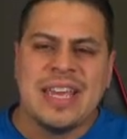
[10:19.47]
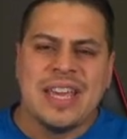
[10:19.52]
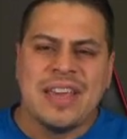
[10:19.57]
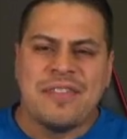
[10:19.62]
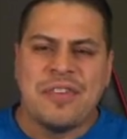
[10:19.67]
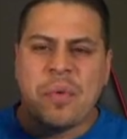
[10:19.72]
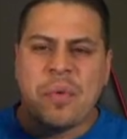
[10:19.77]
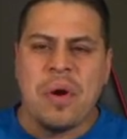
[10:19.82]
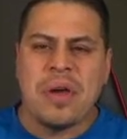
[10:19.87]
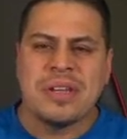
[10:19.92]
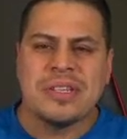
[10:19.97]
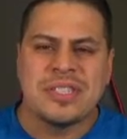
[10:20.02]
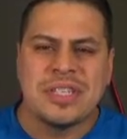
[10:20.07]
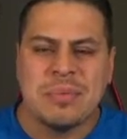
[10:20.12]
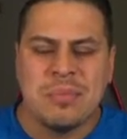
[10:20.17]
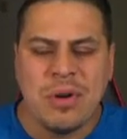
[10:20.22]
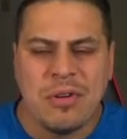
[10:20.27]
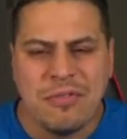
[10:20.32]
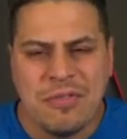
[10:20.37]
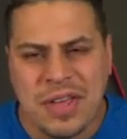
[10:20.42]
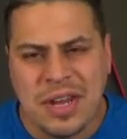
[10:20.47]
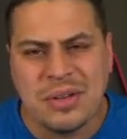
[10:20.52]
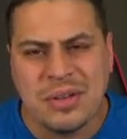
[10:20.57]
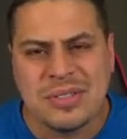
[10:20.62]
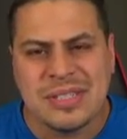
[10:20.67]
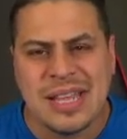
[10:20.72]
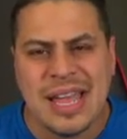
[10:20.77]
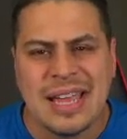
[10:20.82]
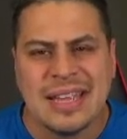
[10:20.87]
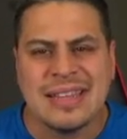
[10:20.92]
If you want to see more
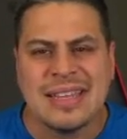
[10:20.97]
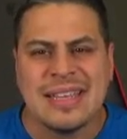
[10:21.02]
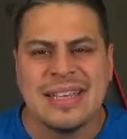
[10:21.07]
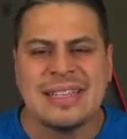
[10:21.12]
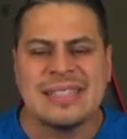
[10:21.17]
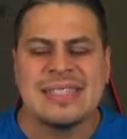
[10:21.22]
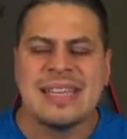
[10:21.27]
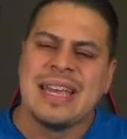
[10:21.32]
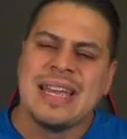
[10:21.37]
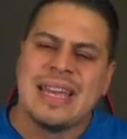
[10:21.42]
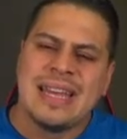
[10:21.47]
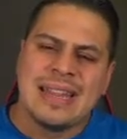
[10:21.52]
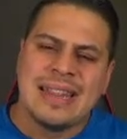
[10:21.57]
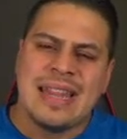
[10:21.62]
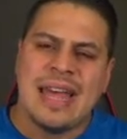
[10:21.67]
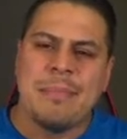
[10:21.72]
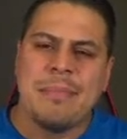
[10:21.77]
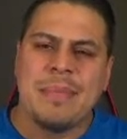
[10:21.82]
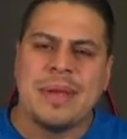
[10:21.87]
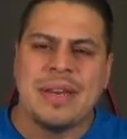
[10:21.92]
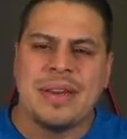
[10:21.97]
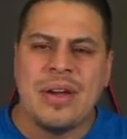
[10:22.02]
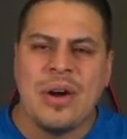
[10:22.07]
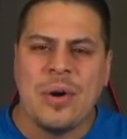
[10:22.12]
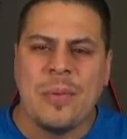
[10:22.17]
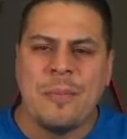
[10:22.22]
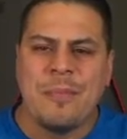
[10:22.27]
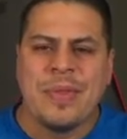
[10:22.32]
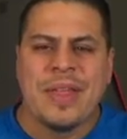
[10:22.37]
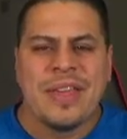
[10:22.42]
videos like this, let me
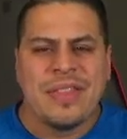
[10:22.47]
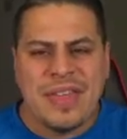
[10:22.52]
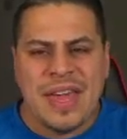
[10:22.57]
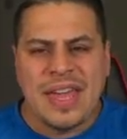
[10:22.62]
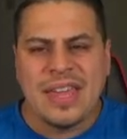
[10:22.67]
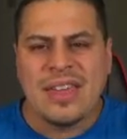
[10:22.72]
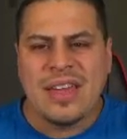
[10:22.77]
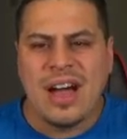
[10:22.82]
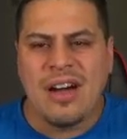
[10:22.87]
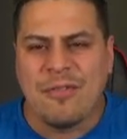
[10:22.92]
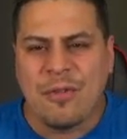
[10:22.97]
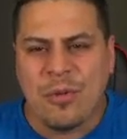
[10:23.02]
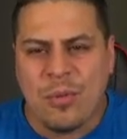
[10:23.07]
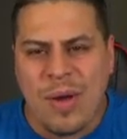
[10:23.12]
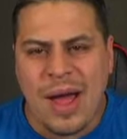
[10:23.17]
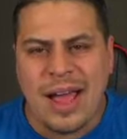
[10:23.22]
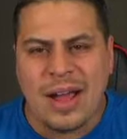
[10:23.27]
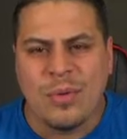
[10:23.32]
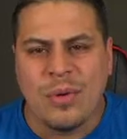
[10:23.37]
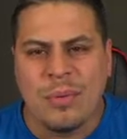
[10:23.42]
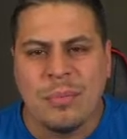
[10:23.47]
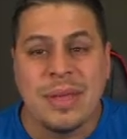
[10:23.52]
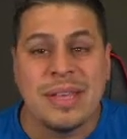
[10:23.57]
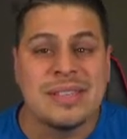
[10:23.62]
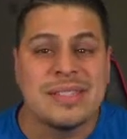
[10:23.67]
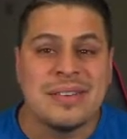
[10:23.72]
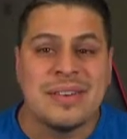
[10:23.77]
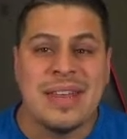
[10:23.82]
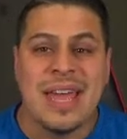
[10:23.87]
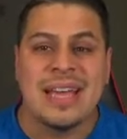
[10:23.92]
know. Thank y'all for rocking with me.
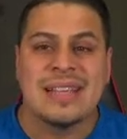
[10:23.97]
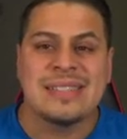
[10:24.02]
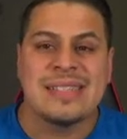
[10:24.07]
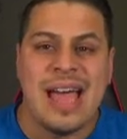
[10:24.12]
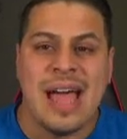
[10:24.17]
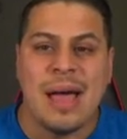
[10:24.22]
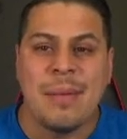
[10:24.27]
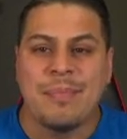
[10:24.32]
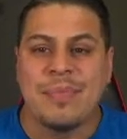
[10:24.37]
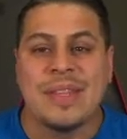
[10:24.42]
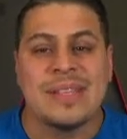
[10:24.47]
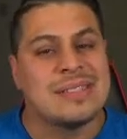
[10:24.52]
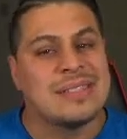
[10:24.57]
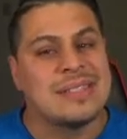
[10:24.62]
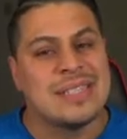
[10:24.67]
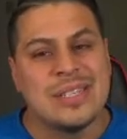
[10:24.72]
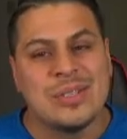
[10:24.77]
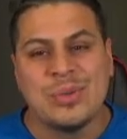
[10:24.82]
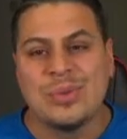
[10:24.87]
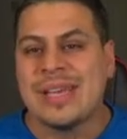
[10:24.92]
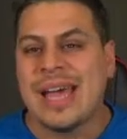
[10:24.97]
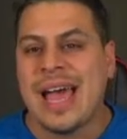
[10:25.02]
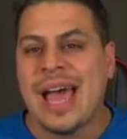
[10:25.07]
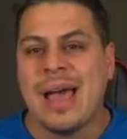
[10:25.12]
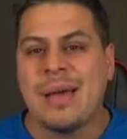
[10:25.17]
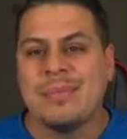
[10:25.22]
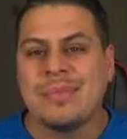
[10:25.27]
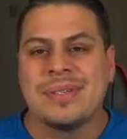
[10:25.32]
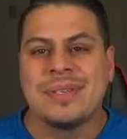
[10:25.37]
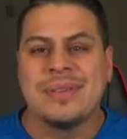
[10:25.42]
Until next time, this is
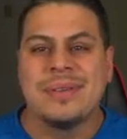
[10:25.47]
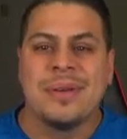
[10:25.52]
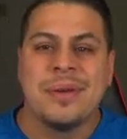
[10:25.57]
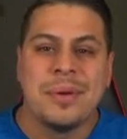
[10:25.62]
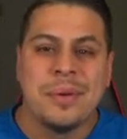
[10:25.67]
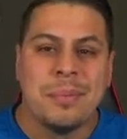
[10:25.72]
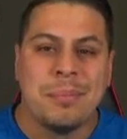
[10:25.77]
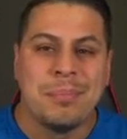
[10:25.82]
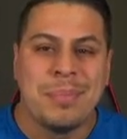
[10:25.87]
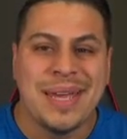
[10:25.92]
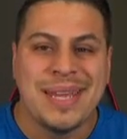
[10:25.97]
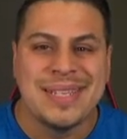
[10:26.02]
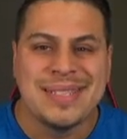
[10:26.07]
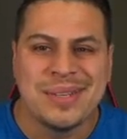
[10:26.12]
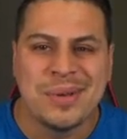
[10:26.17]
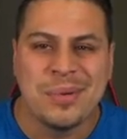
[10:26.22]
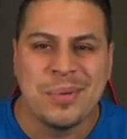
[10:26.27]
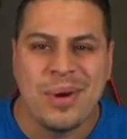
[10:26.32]
E2Tymes. Peace.